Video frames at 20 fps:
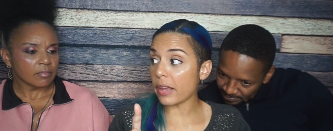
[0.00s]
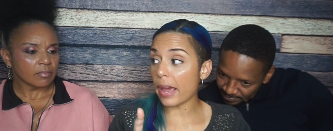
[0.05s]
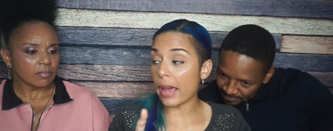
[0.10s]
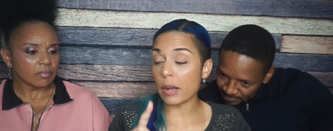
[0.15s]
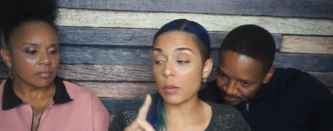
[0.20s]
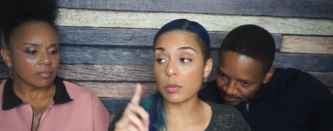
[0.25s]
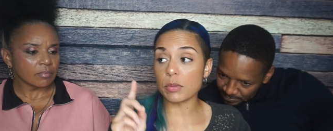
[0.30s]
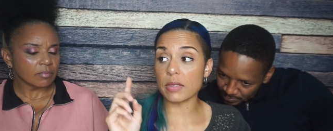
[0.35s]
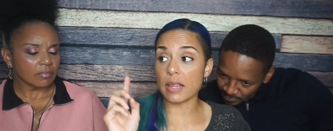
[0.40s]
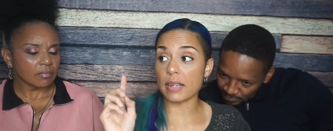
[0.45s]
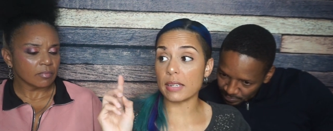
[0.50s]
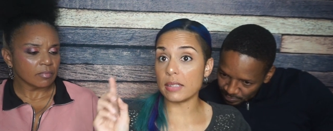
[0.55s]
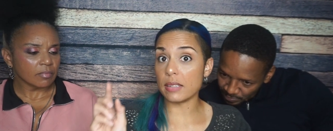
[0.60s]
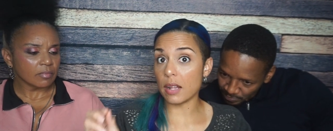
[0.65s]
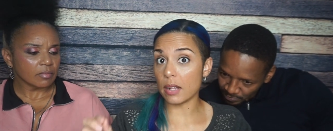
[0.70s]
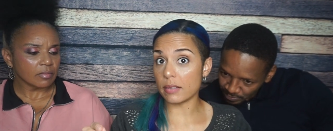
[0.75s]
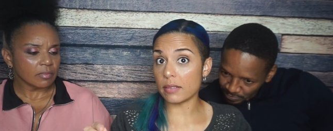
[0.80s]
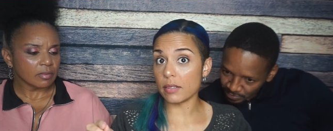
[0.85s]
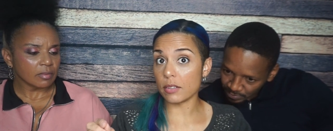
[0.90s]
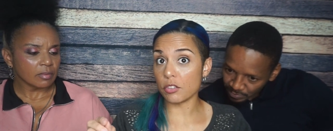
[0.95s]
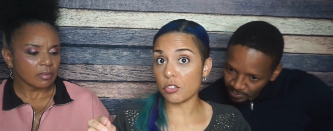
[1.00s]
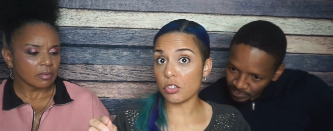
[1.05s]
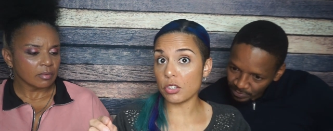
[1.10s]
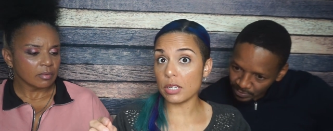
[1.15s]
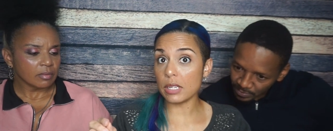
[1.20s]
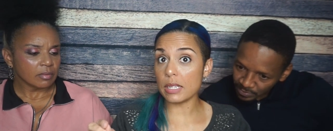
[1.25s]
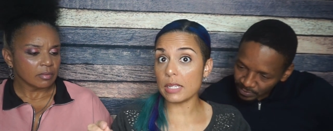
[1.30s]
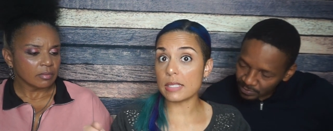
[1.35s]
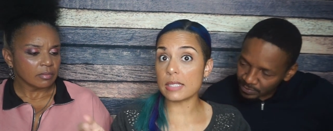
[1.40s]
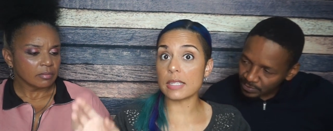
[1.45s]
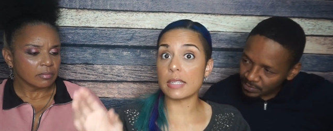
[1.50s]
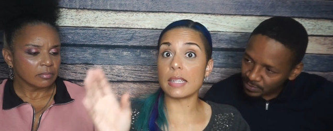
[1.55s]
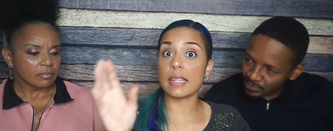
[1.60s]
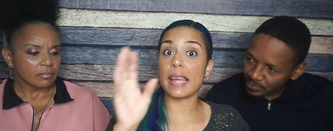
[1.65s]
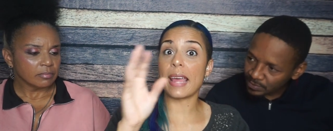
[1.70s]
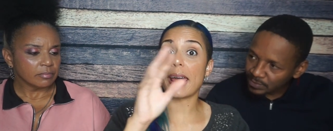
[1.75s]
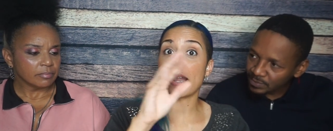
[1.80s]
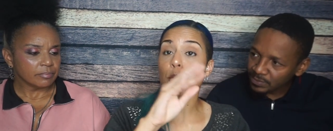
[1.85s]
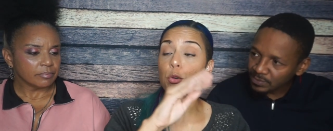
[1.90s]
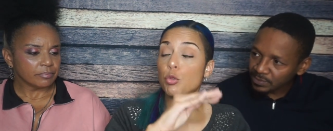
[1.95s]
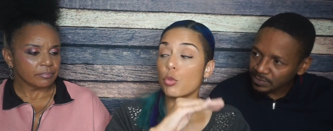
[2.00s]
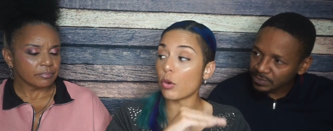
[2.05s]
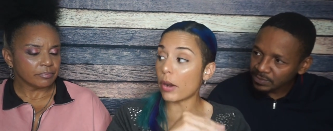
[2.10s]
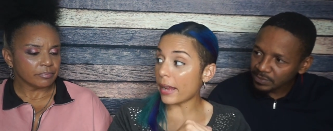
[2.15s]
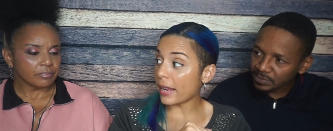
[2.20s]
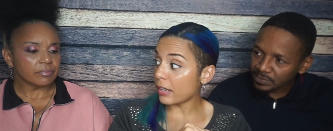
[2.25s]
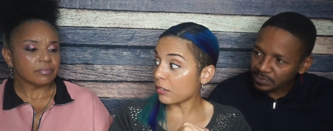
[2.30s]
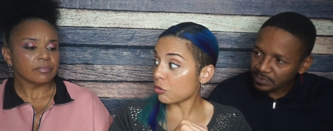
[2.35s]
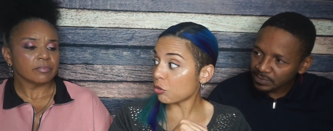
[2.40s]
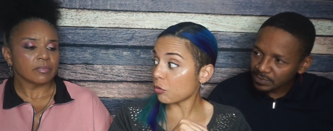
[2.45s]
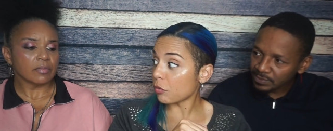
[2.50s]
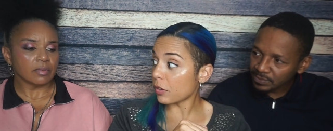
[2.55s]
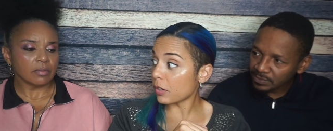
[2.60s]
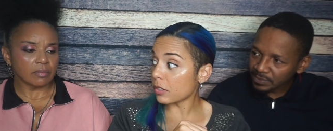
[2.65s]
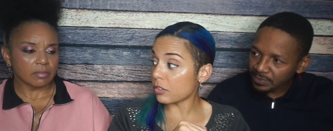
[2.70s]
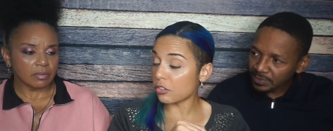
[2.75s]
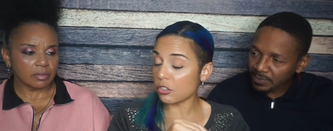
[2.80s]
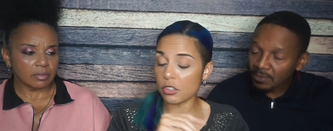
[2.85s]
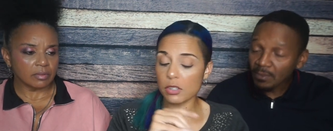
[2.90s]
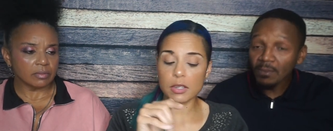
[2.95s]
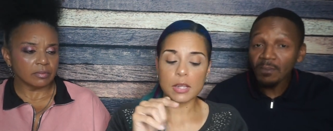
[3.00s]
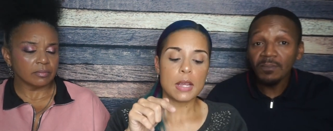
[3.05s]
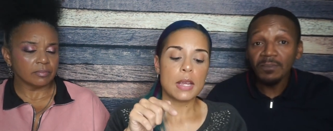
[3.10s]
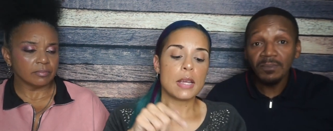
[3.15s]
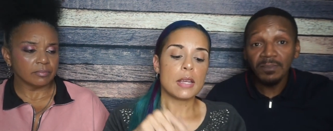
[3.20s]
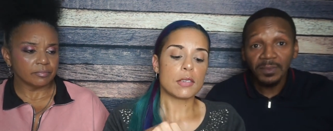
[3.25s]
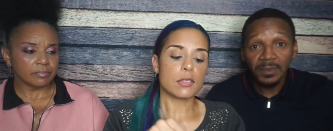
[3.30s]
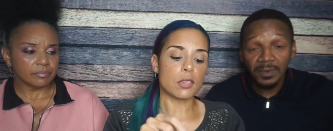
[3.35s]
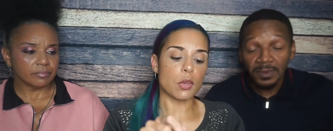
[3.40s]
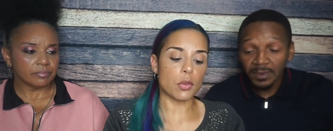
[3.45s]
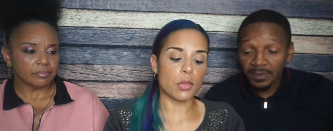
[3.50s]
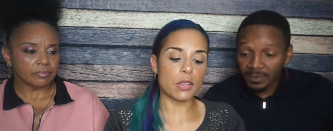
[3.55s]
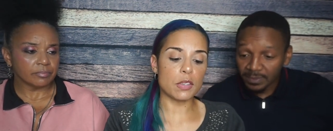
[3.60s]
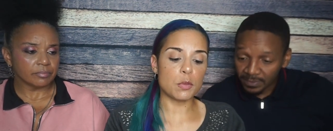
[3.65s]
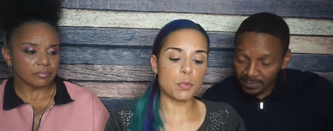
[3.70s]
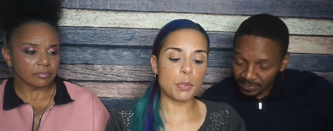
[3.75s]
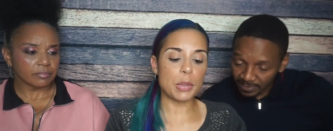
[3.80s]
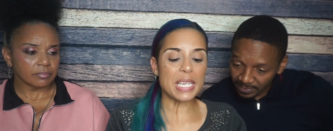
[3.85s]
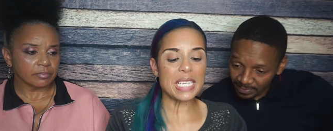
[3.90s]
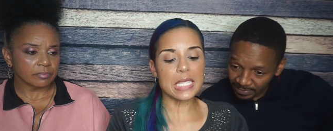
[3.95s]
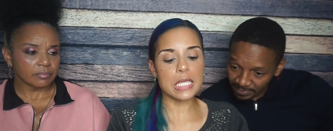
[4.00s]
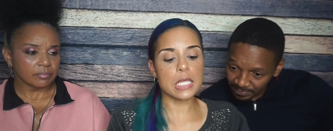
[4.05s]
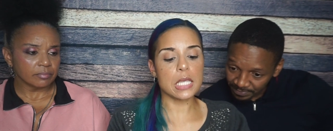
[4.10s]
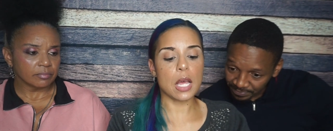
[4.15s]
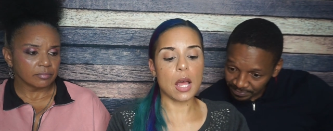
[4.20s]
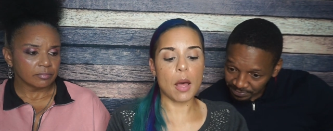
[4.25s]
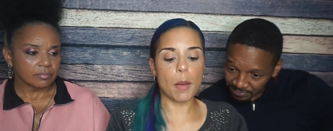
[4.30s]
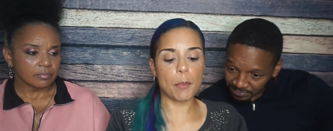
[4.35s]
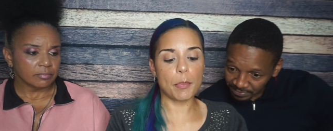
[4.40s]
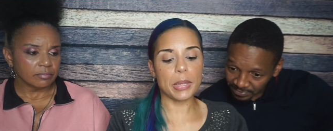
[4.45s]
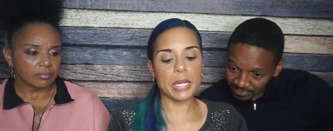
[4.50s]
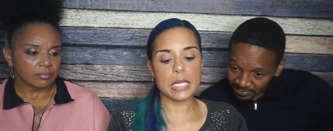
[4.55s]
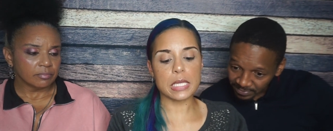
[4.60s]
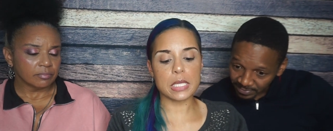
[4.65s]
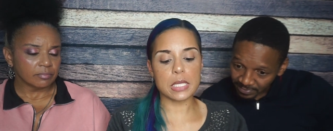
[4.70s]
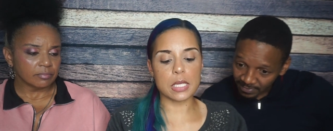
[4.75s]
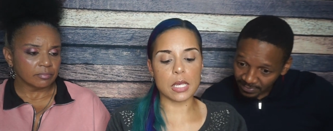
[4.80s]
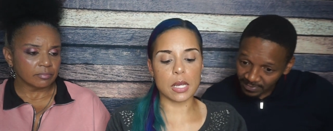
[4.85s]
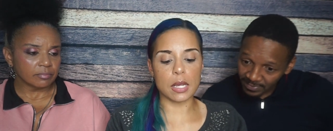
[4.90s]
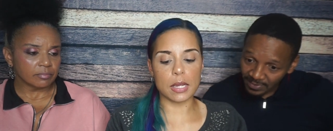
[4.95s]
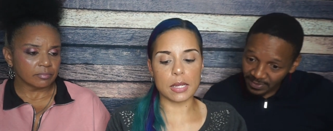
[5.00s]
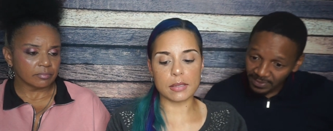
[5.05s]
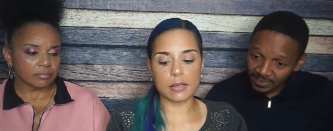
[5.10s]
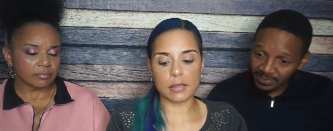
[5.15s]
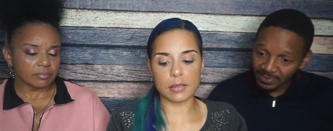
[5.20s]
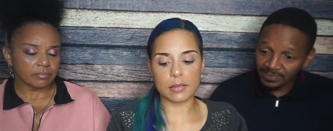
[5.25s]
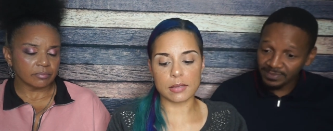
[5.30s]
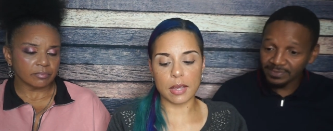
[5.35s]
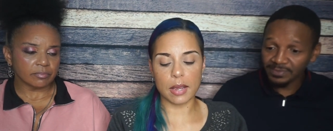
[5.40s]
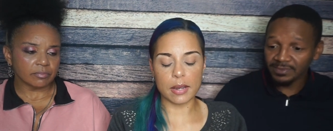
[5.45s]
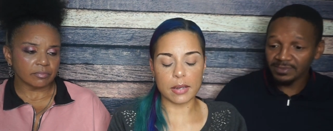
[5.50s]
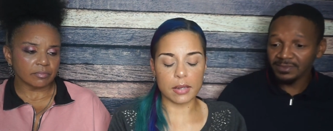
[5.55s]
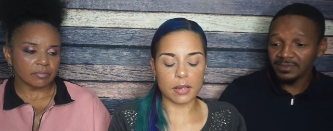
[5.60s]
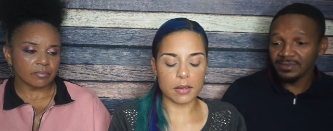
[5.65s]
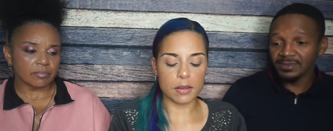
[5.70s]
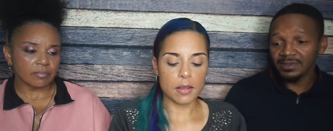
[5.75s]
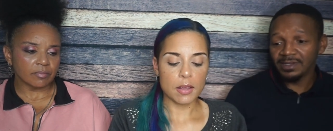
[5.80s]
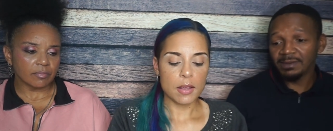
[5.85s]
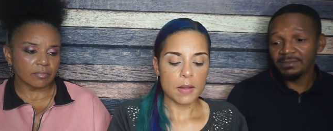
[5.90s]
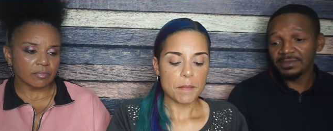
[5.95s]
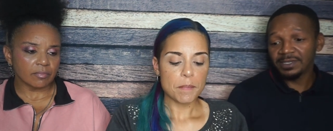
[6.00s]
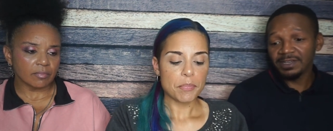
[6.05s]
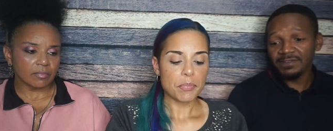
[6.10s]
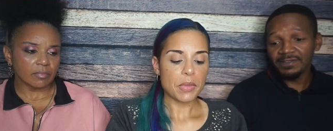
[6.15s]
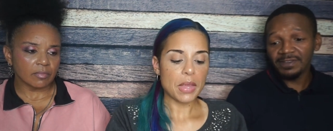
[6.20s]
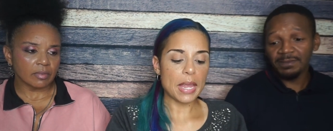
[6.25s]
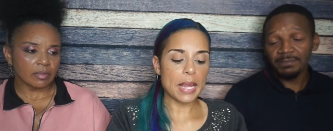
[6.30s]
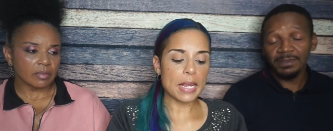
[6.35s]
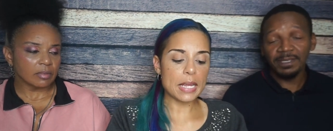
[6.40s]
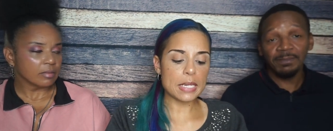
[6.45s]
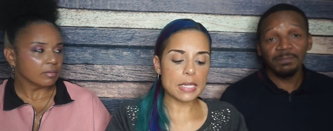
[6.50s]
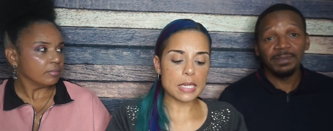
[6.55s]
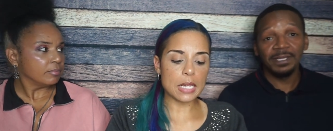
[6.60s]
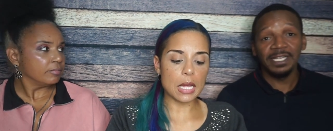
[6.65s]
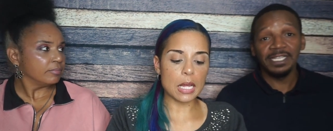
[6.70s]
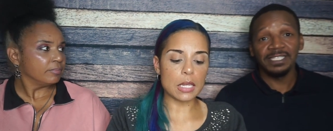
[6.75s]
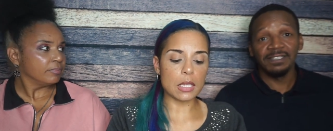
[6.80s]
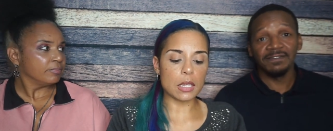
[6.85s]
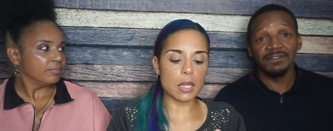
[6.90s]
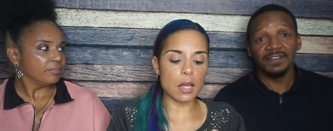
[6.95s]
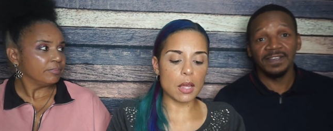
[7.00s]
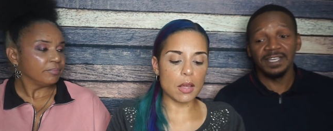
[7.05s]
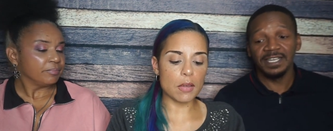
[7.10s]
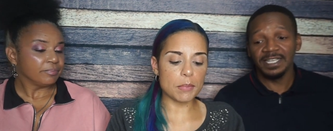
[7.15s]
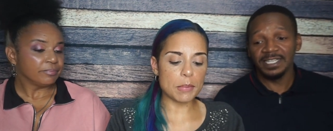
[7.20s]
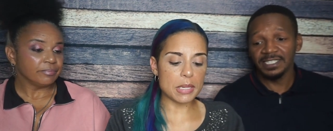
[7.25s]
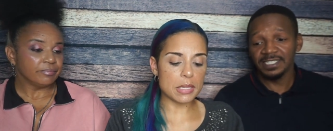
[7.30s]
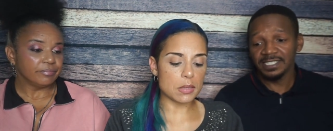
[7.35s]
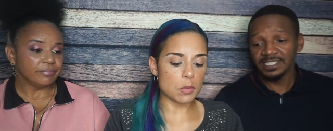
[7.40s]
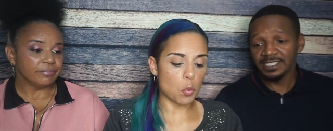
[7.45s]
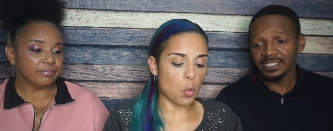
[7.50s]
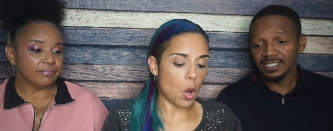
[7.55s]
Speaker 1: had was like nuts and cheese, mm-hmm. and then they mm-hmm. had a ranch version. So this piece of pizza is exciting.
Speaker 2: I'm definitely and I love
Speaker 1: fan. me some